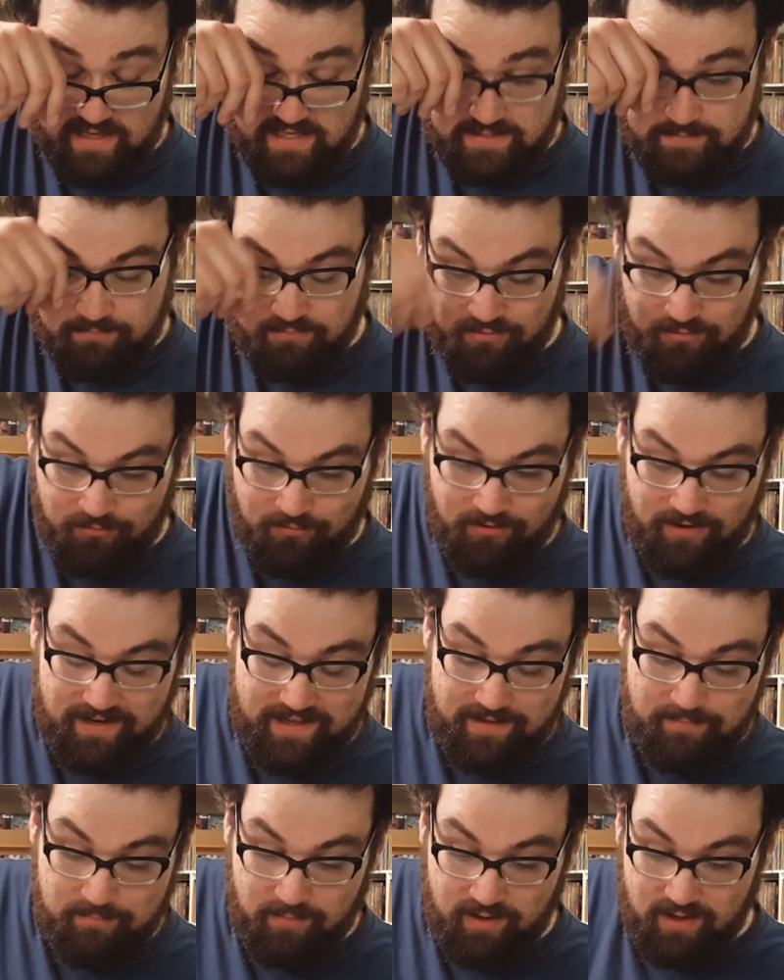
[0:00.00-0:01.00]
is
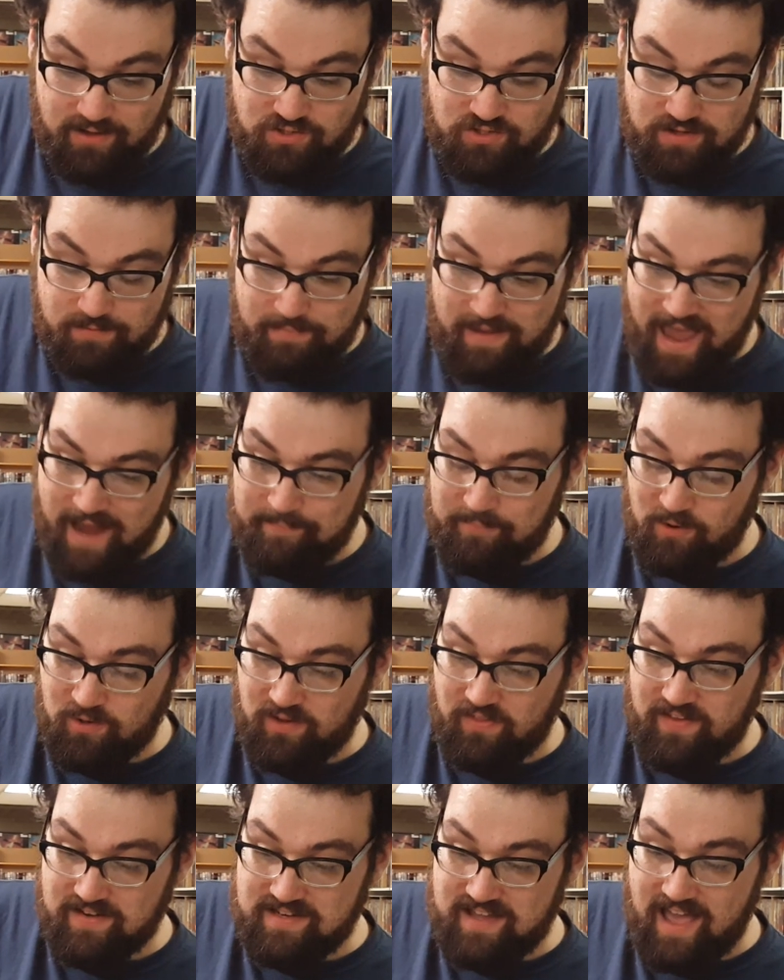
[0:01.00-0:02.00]
pretty much the backbone
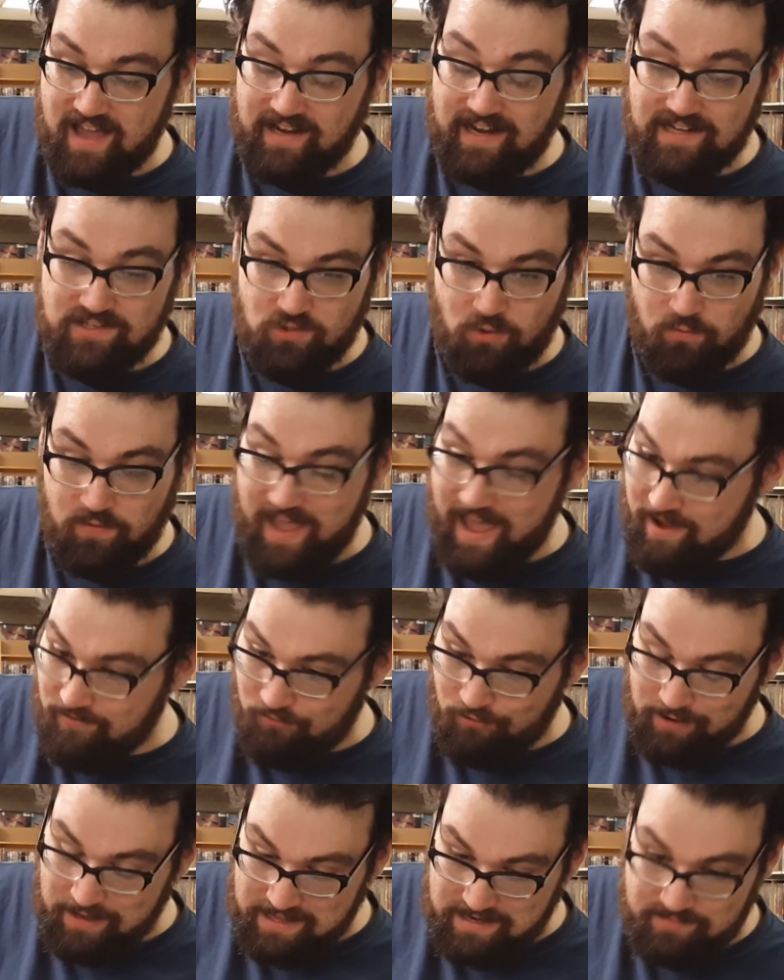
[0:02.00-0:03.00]
of the deck. I don't
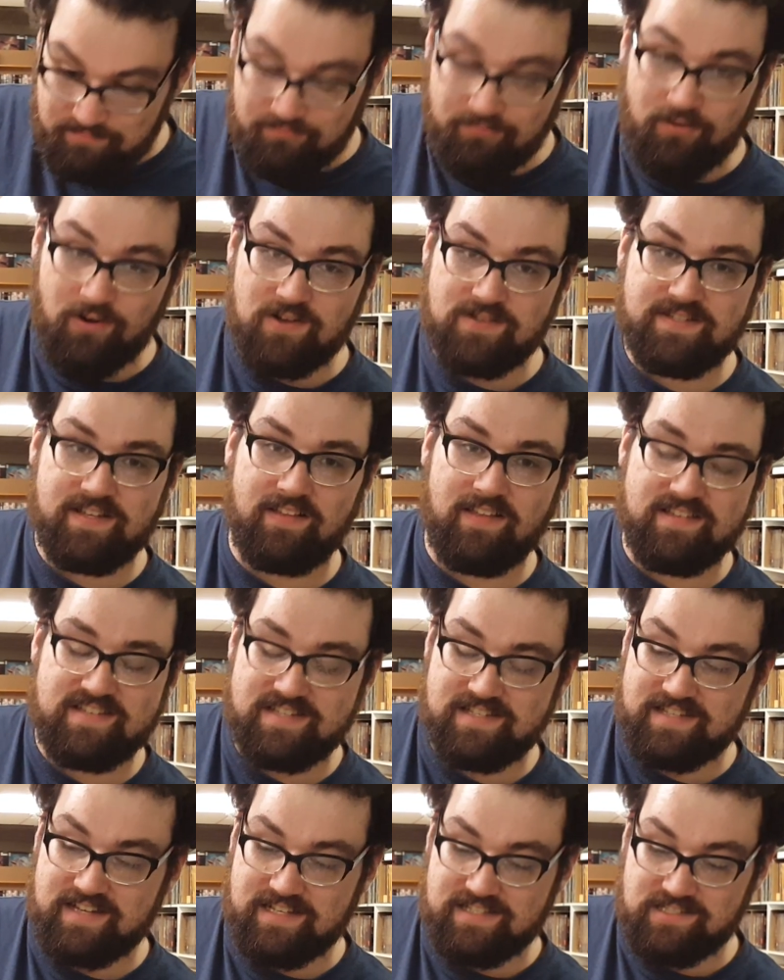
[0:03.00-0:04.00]
ever get him first unless
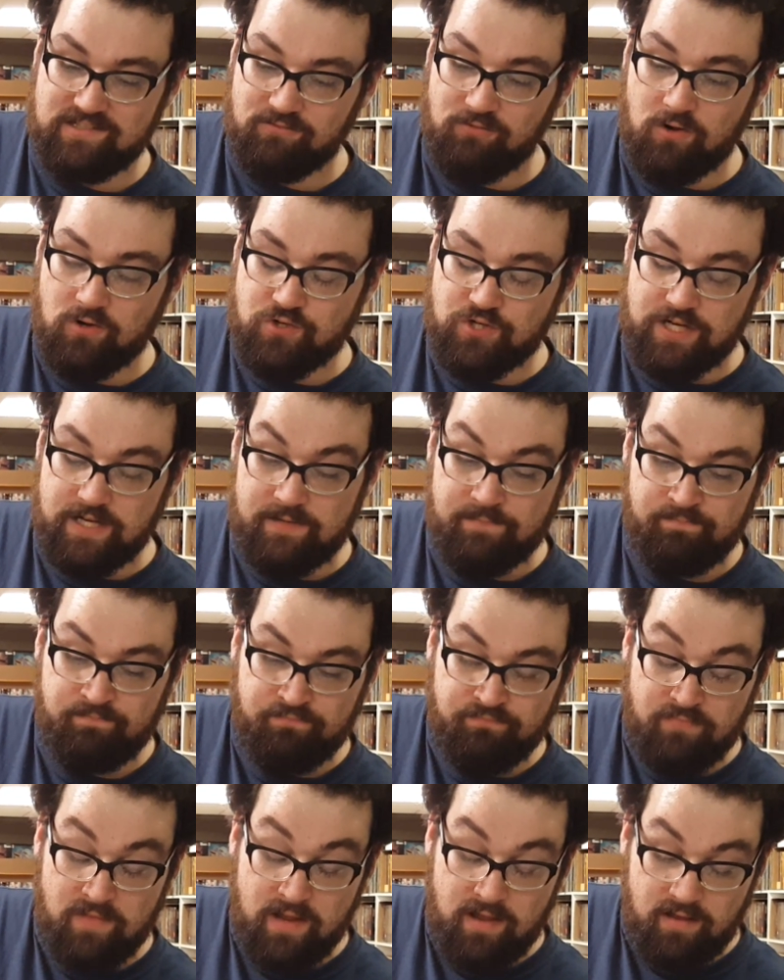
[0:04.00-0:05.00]
it's against the Roshi.
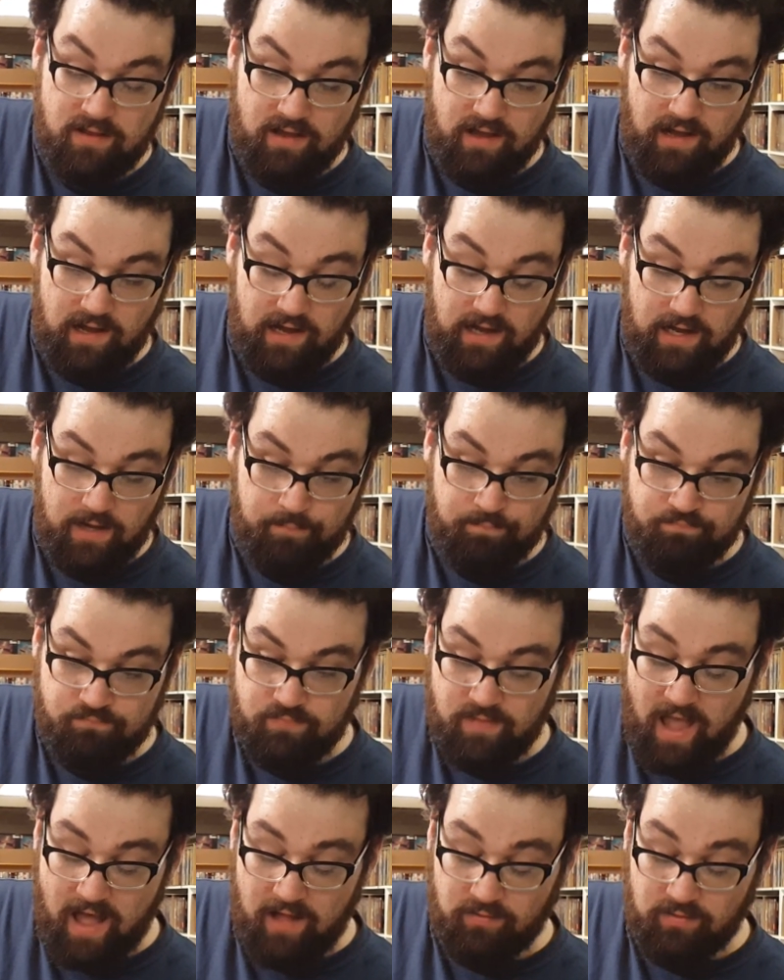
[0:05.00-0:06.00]

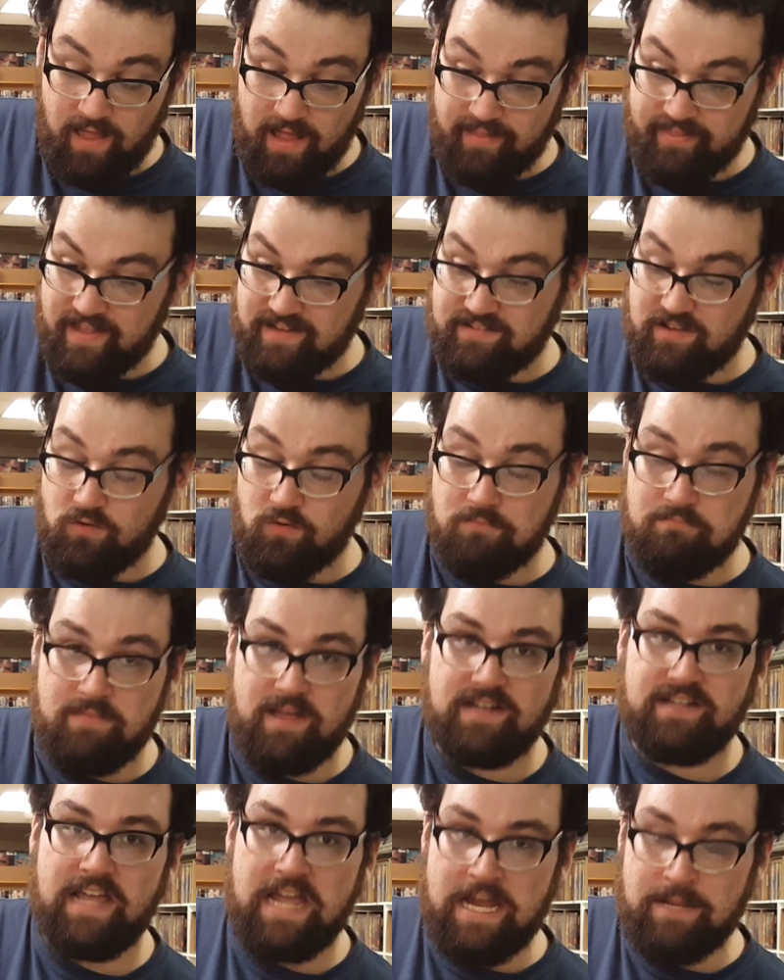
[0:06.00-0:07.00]
I like to do it
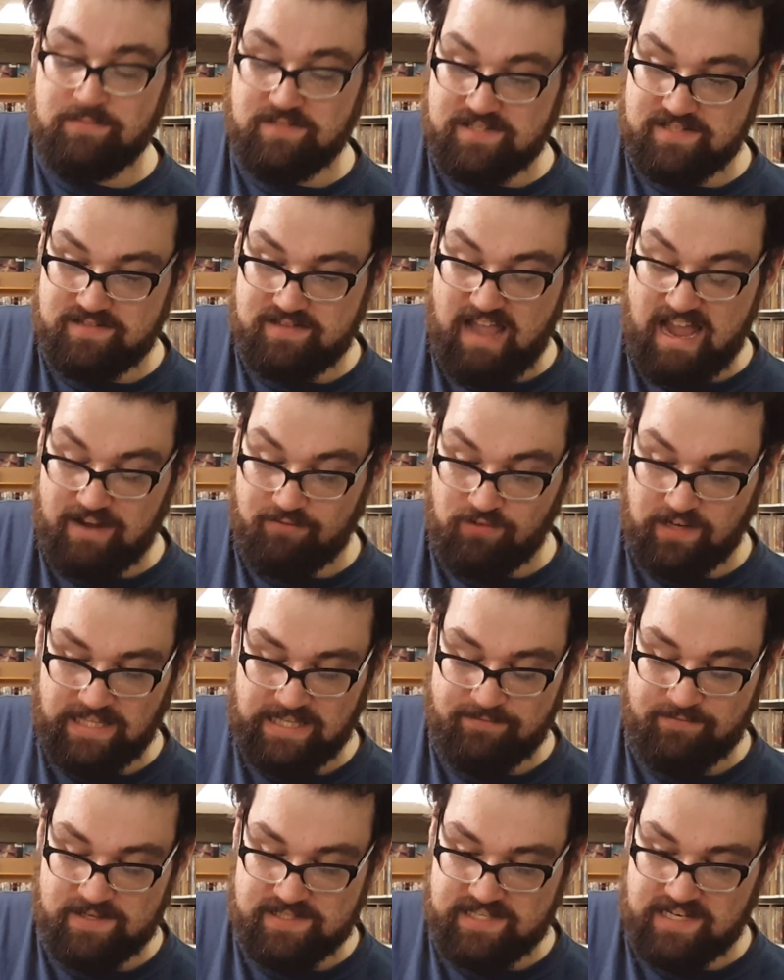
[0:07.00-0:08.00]
mid-game. This deck really
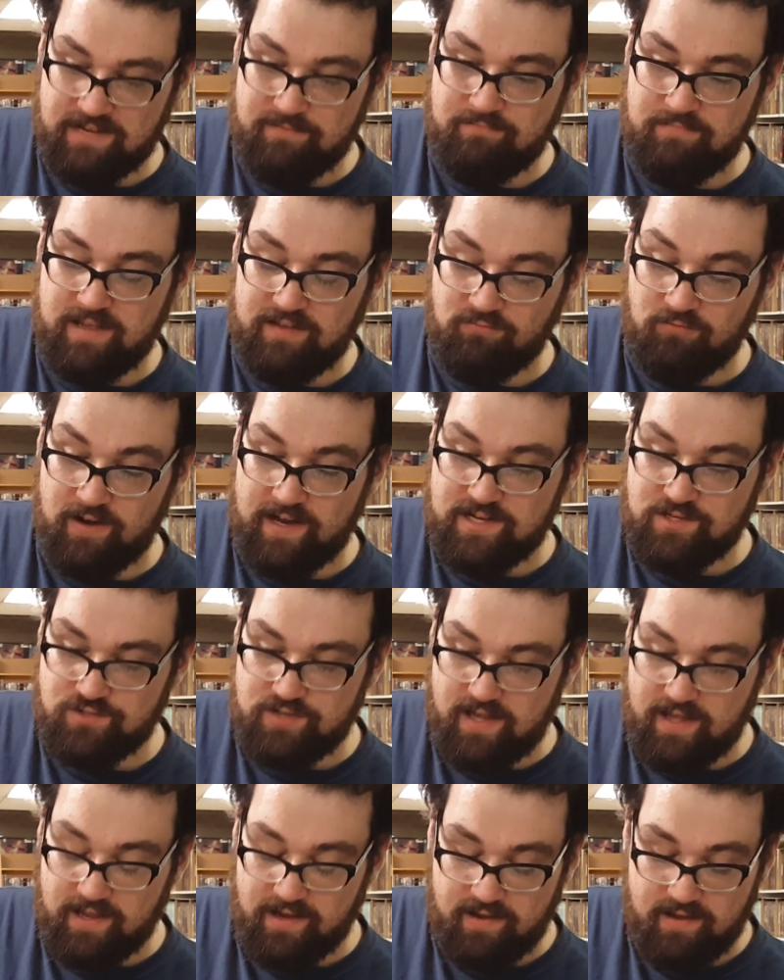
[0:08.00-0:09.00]
feels like a mid-range
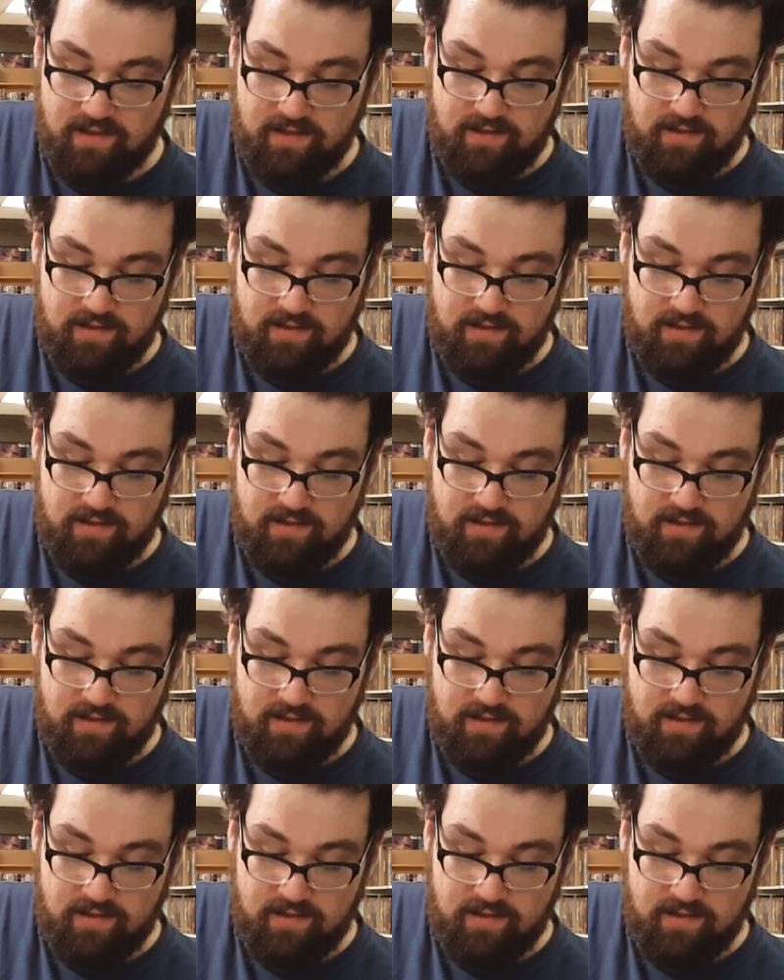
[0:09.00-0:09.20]
deck.